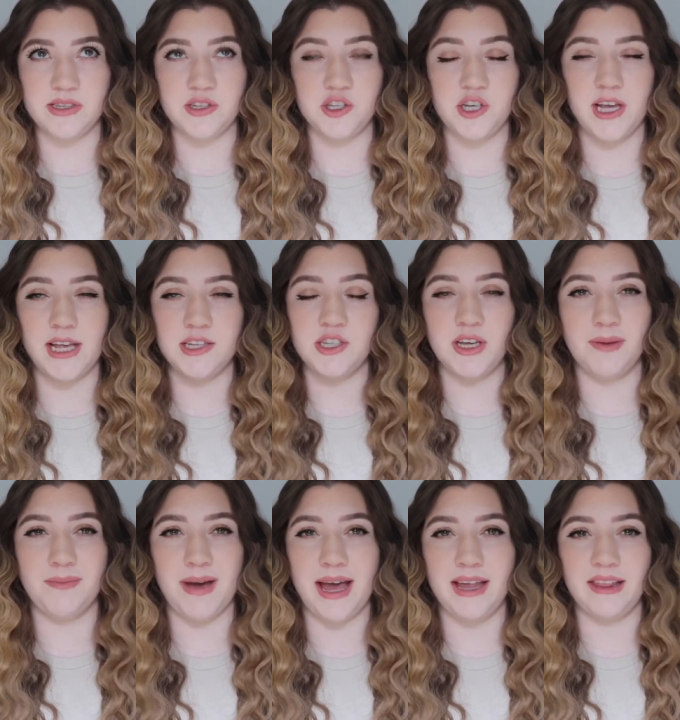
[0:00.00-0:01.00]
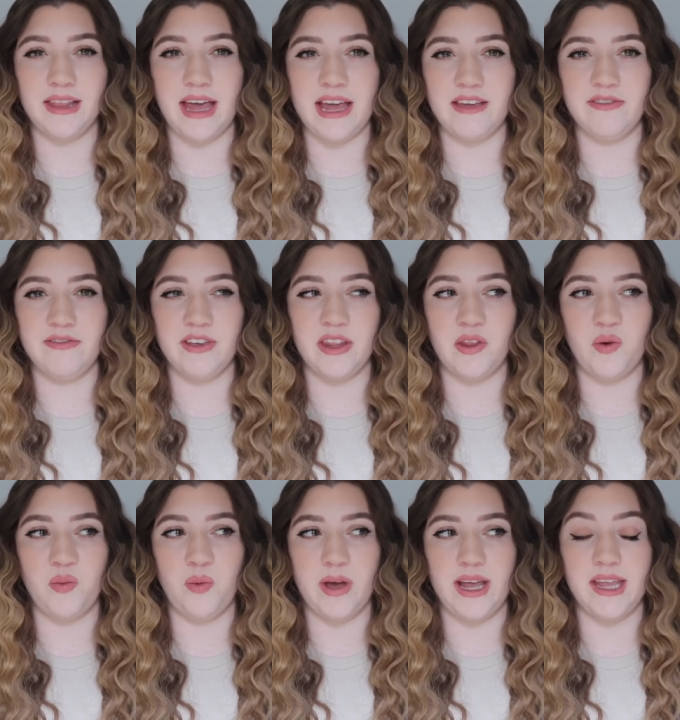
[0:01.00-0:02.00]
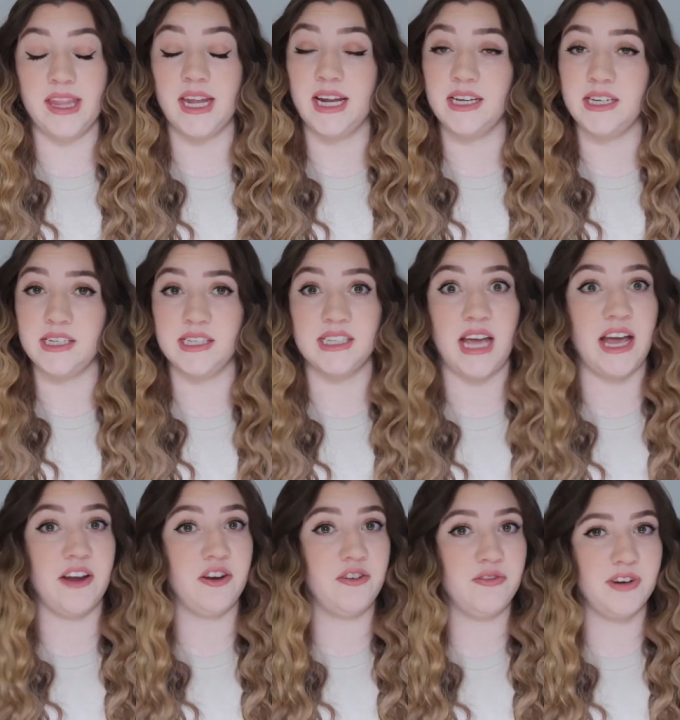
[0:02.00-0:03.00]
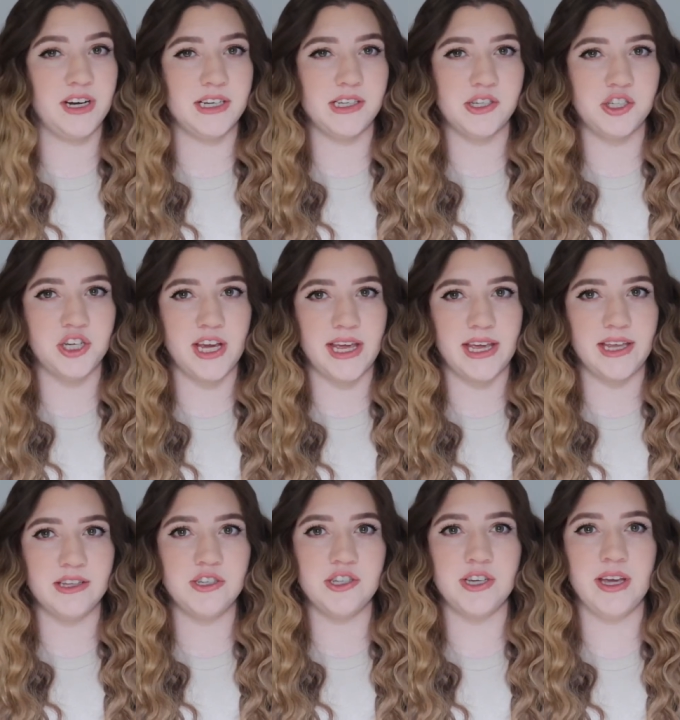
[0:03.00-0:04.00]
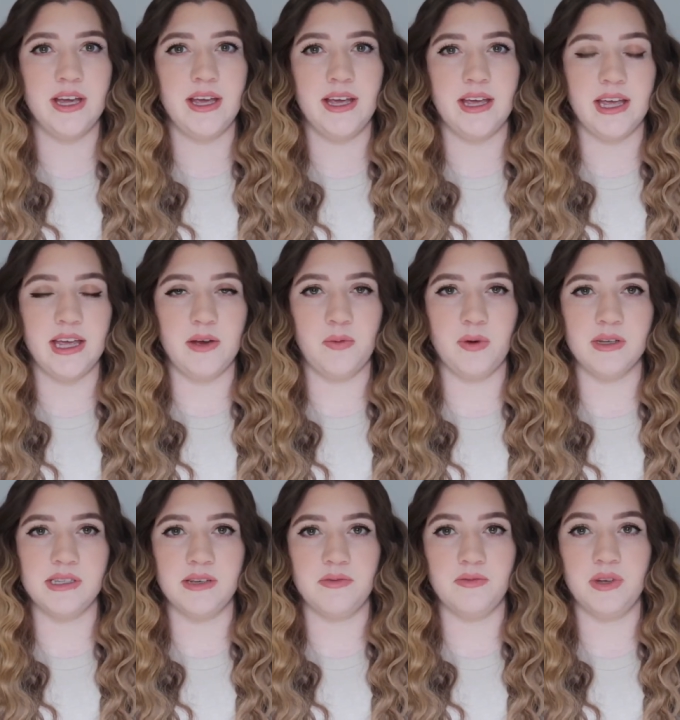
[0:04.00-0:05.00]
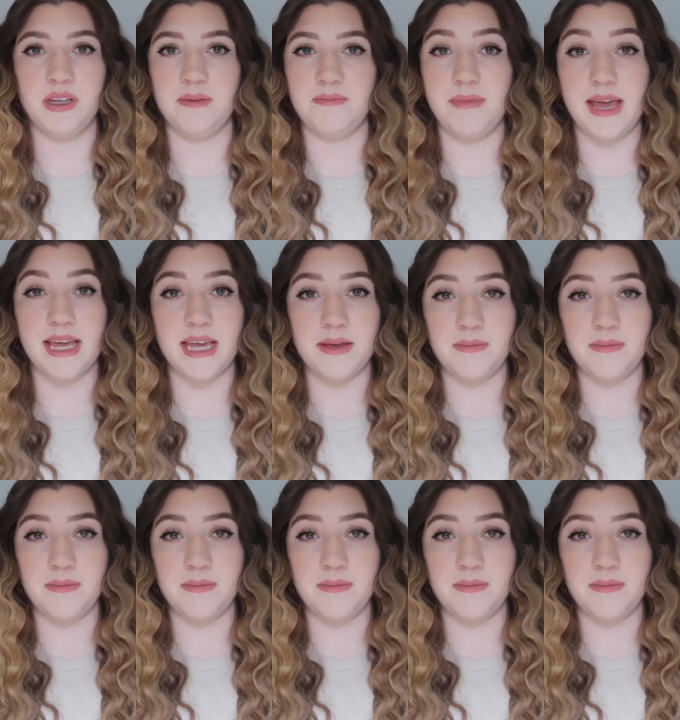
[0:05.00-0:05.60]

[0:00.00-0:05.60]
changing my life in the way that I desired for it to change. It wasn't really making